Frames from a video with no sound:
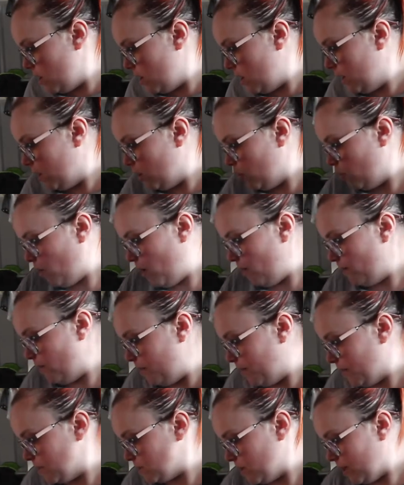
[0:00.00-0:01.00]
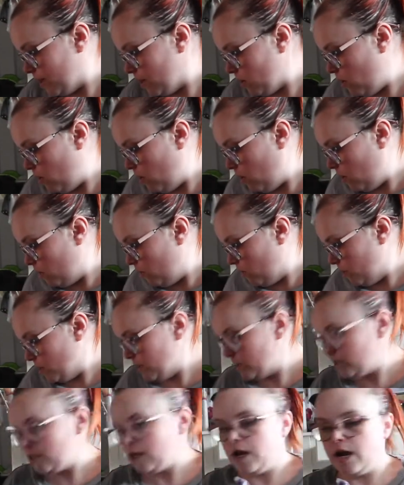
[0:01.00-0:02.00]
Little other bits I got
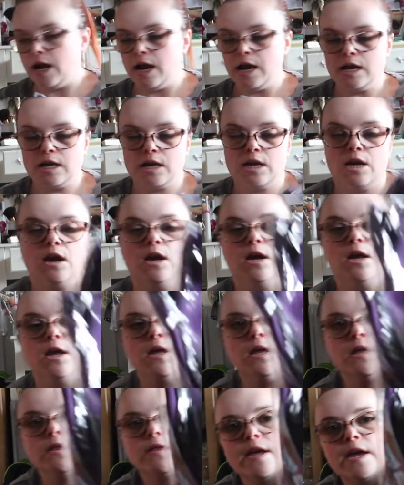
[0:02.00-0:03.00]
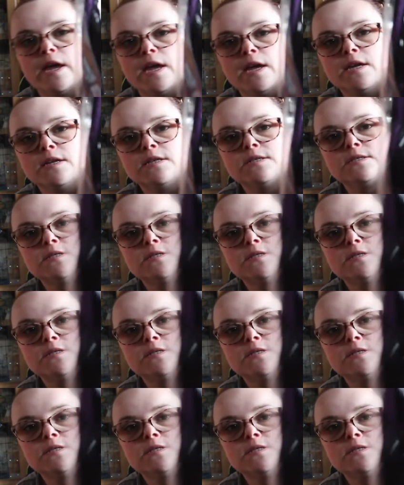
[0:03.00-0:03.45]
was like these,